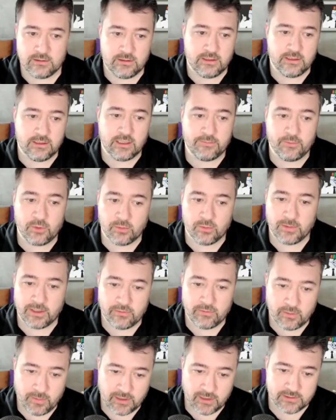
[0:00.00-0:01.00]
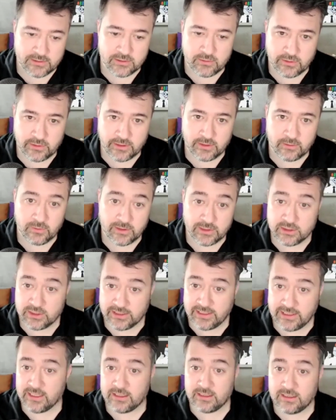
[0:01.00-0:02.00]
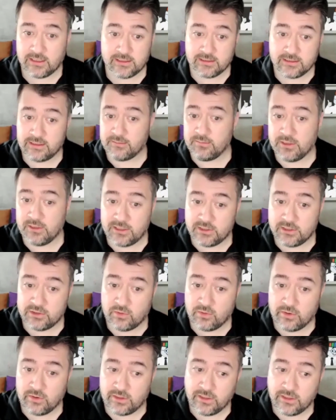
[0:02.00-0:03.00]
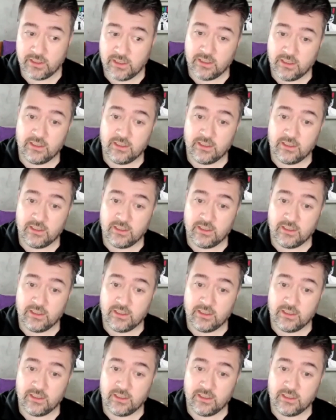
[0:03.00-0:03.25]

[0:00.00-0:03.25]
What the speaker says: the WMI repository, which again is a double-edged sword,